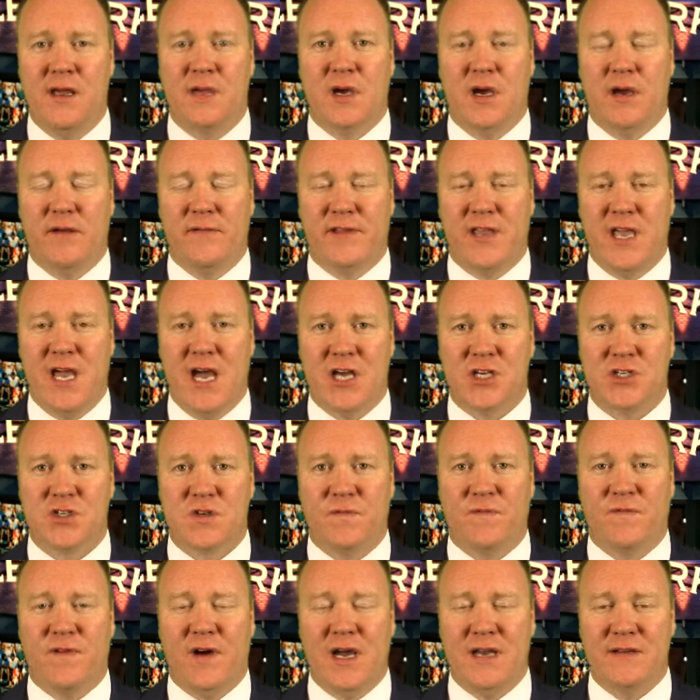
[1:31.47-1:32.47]
I've cashed
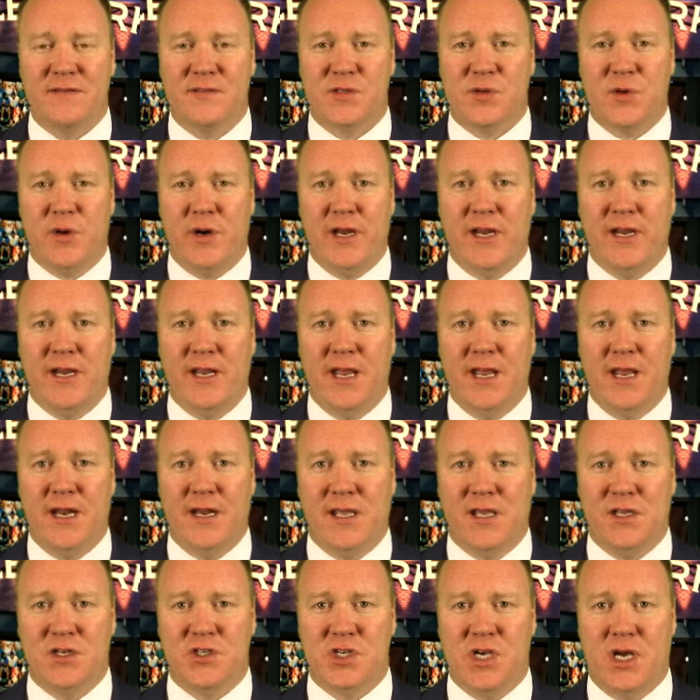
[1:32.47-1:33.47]
5 straight
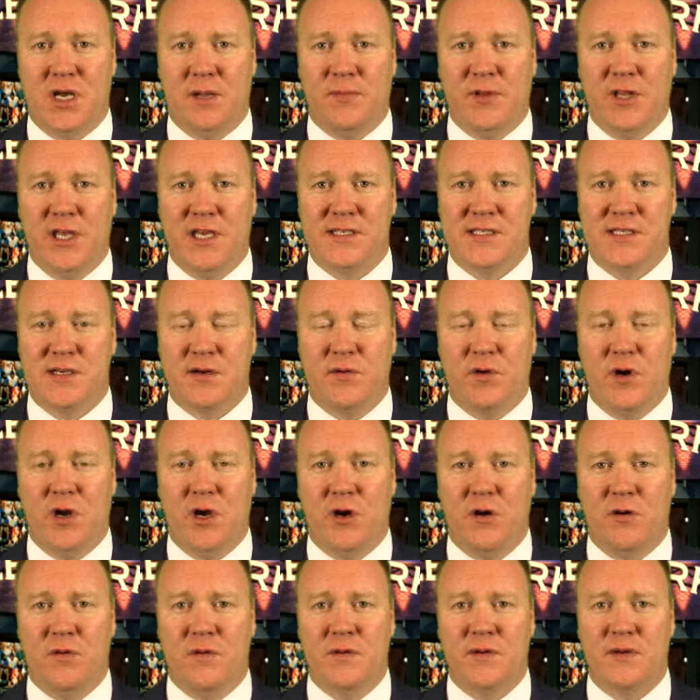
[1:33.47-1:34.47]
NHL plays in a
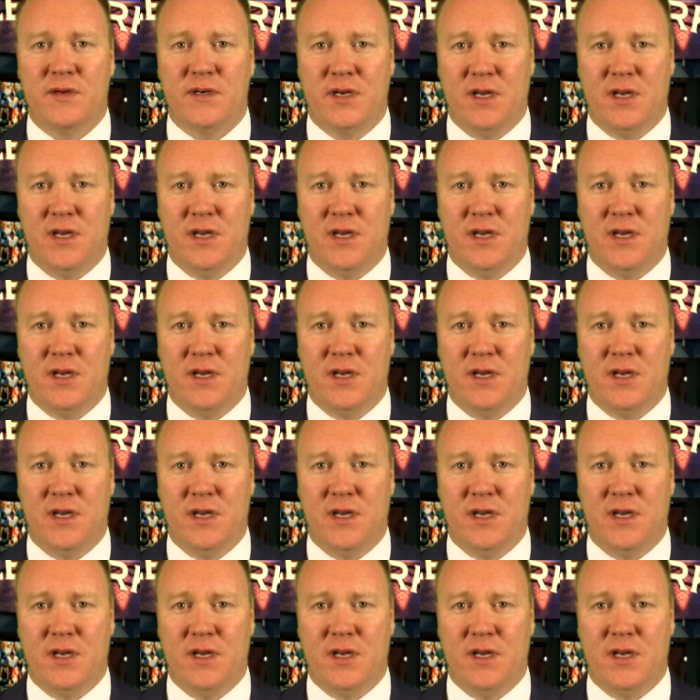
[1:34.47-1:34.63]
row,